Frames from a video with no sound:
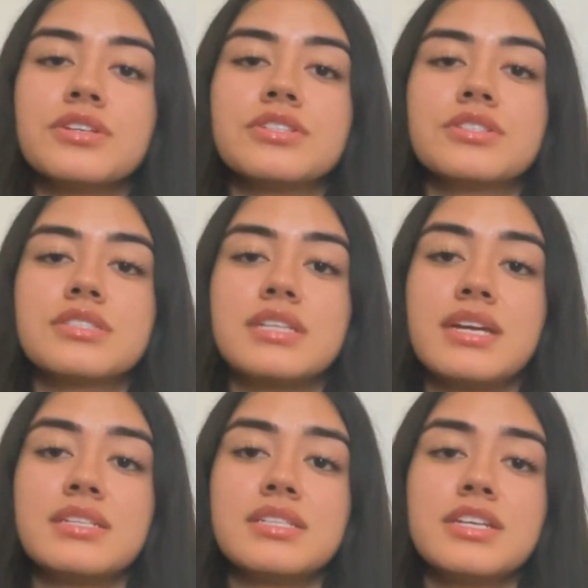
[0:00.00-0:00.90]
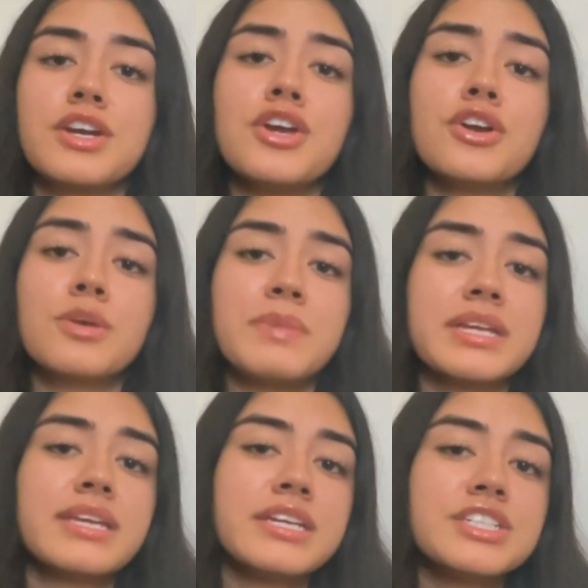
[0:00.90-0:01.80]
understanding her
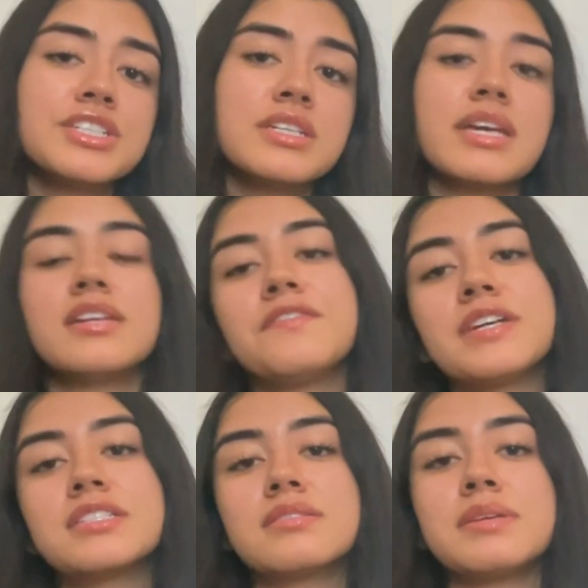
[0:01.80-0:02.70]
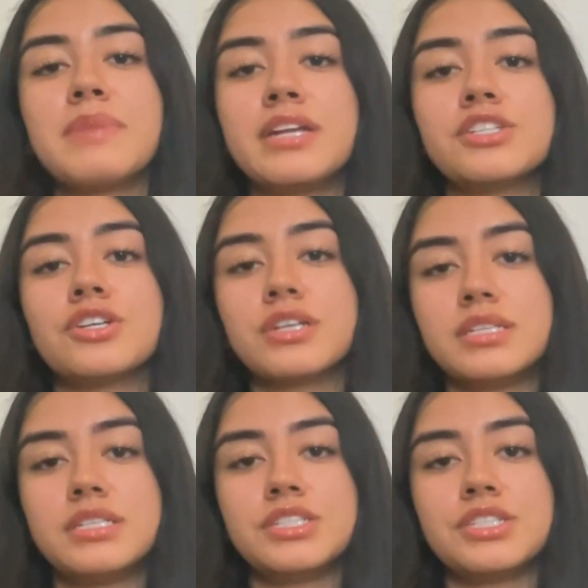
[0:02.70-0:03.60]
medication, and effectively manage her
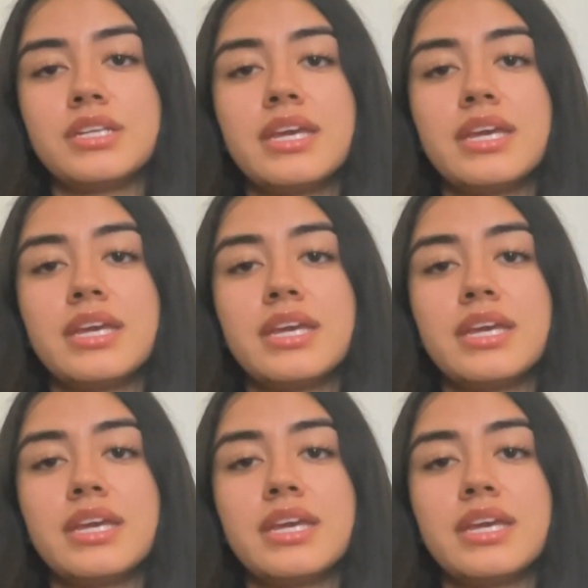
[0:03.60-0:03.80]
condition.